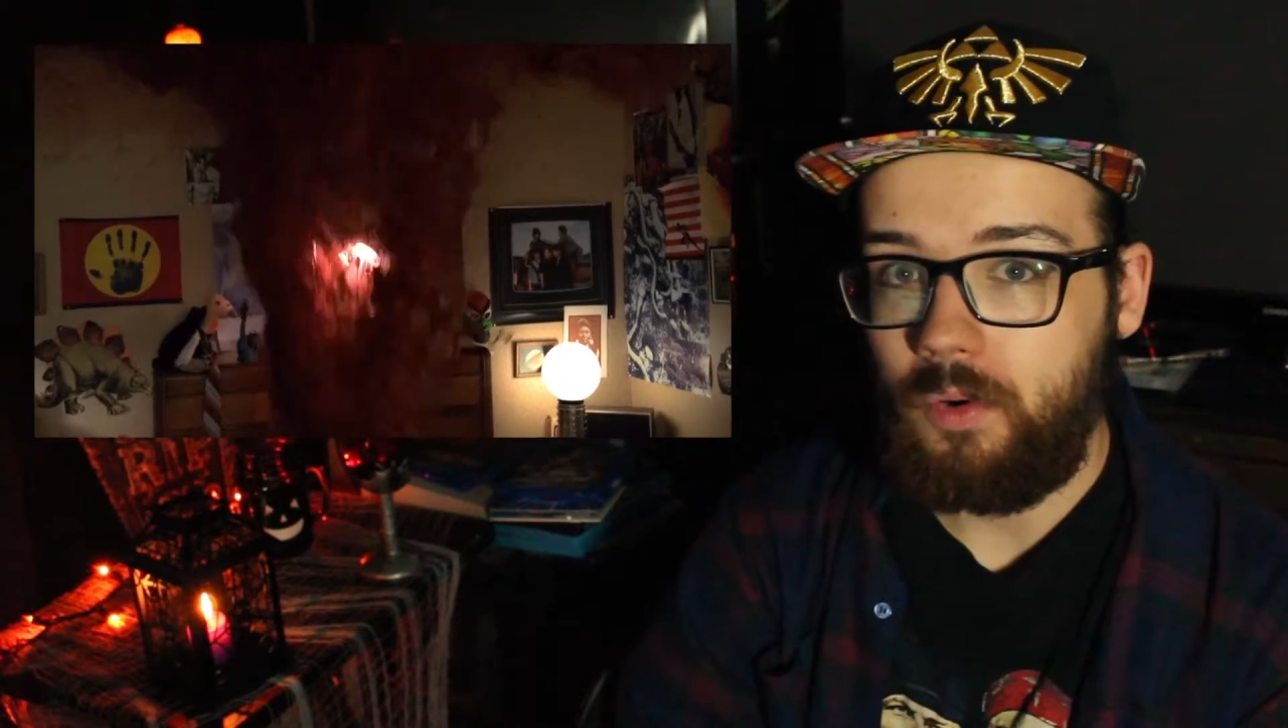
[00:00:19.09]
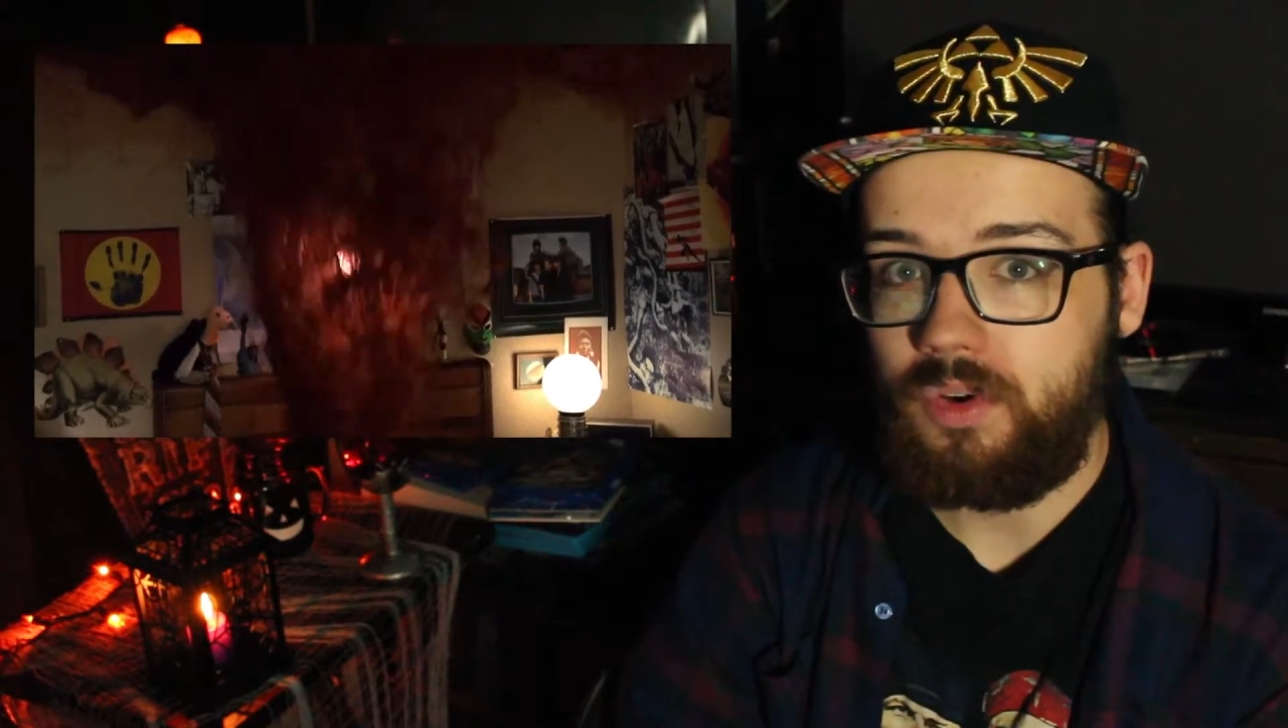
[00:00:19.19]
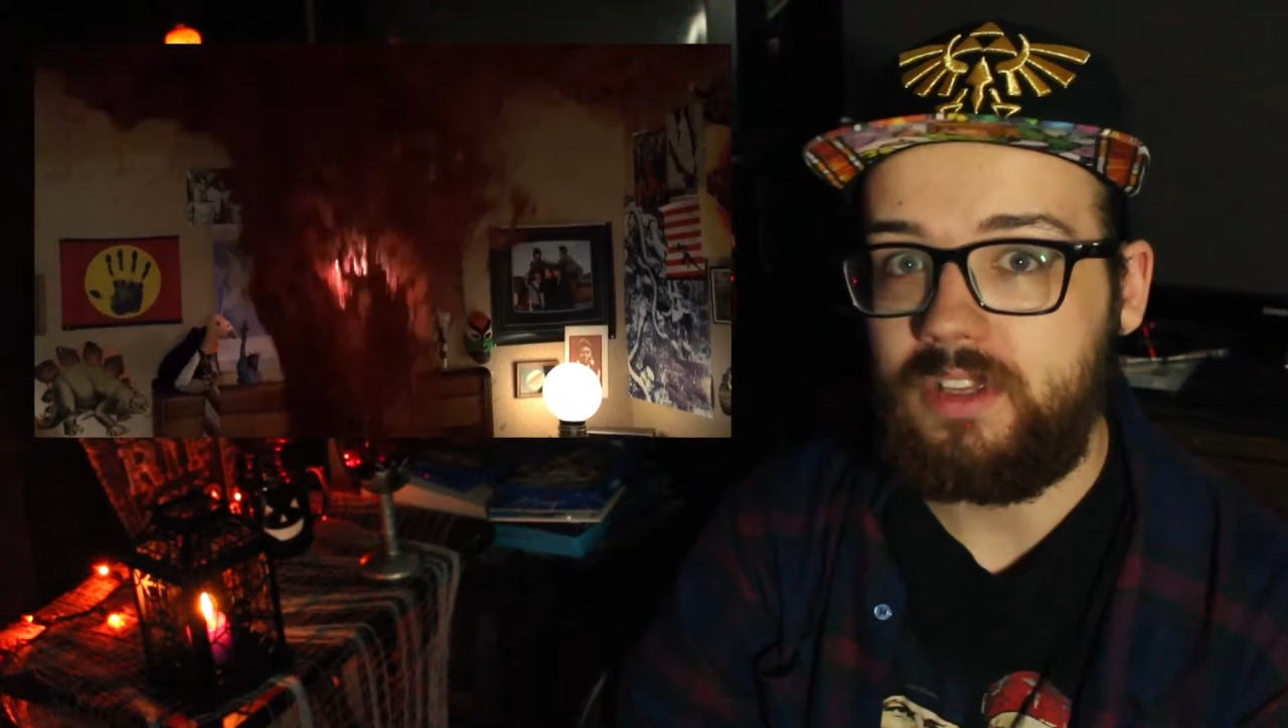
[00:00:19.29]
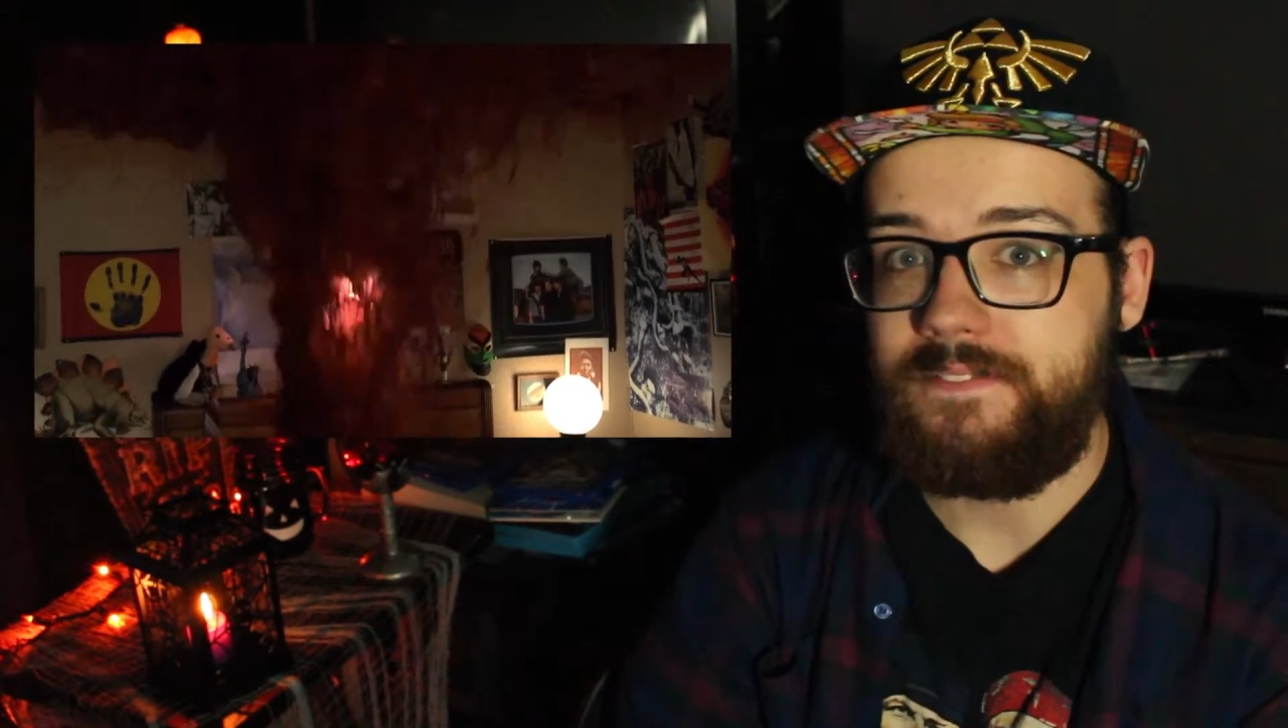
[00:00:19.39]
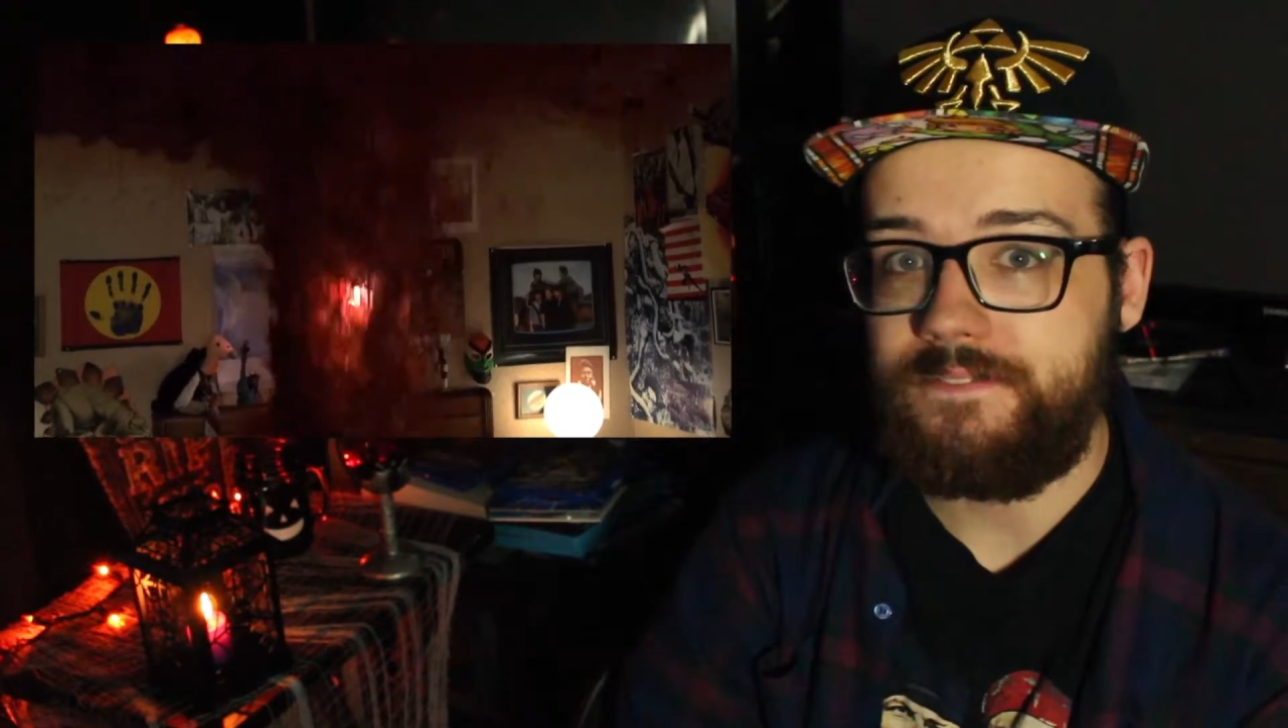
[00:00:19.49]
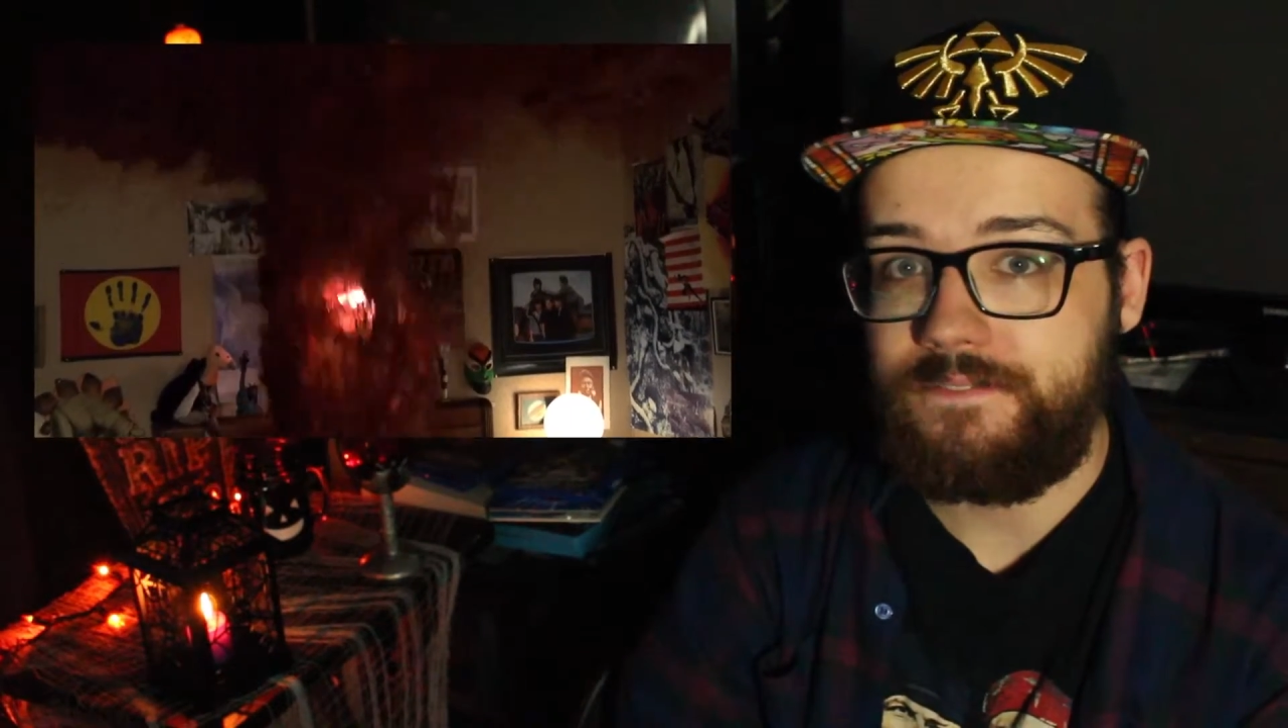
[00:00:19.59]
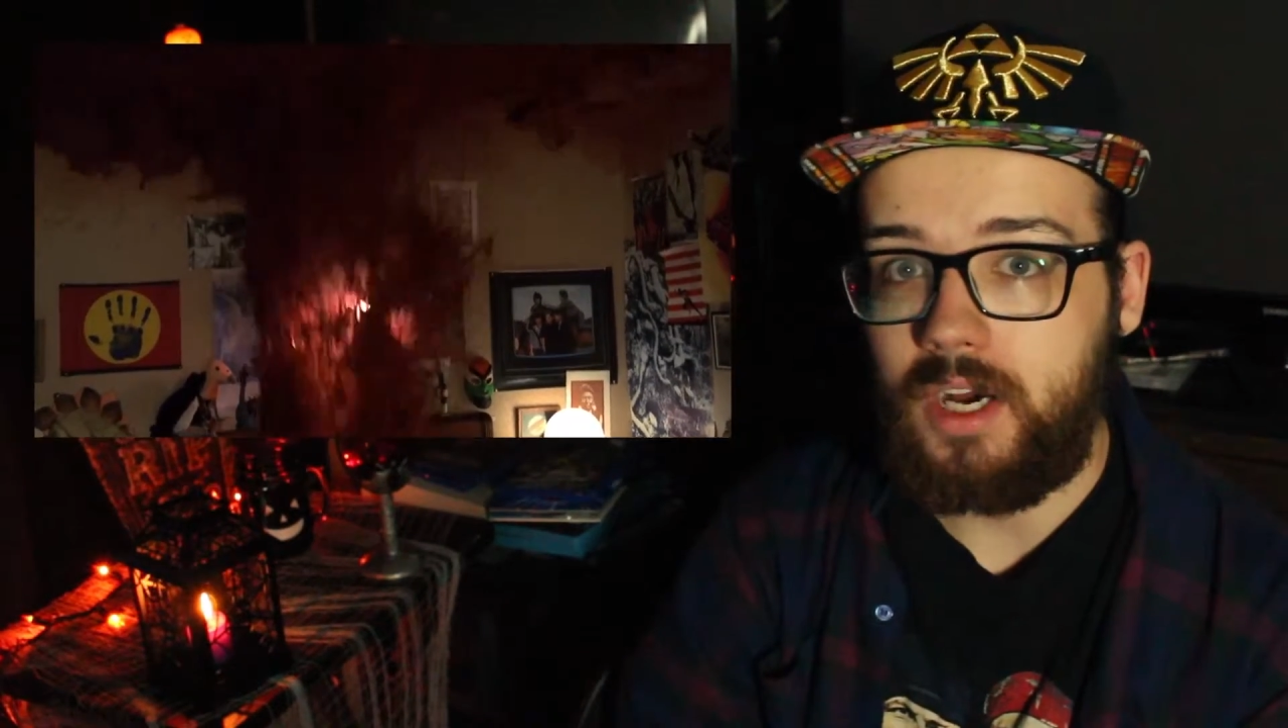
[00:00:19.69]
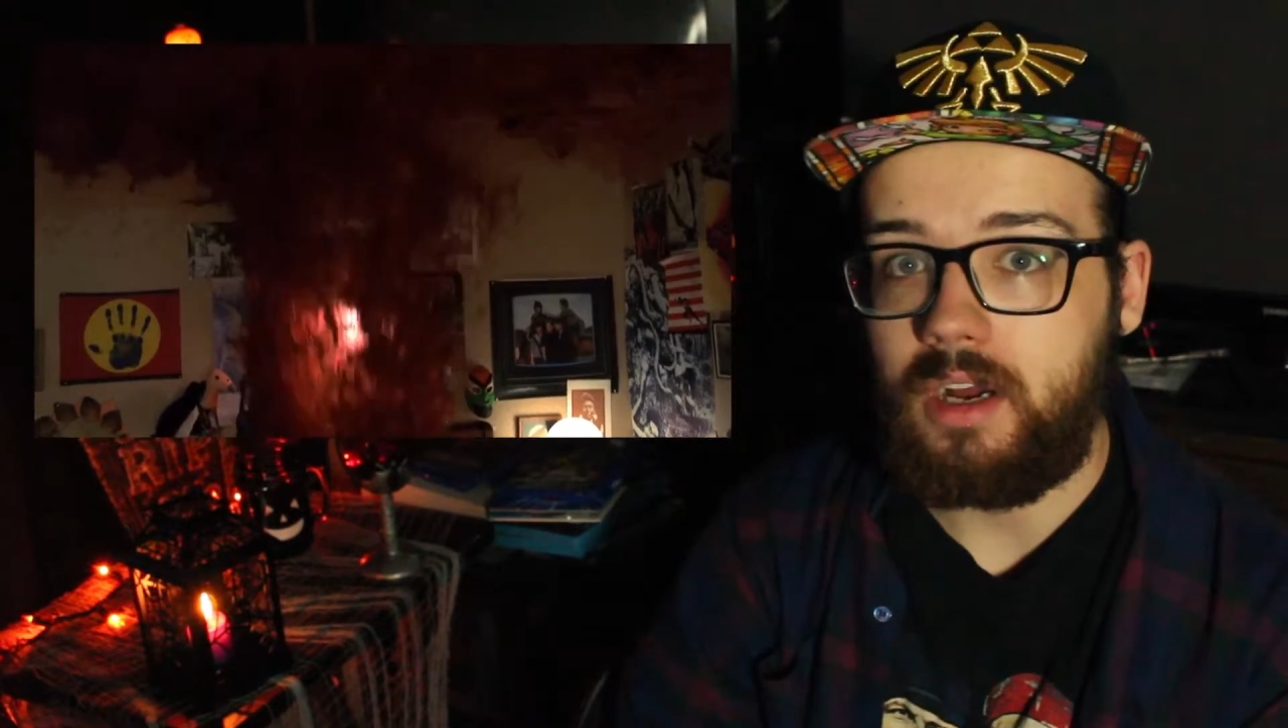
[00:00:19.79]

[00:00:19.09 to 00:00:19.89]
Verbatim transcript: Holy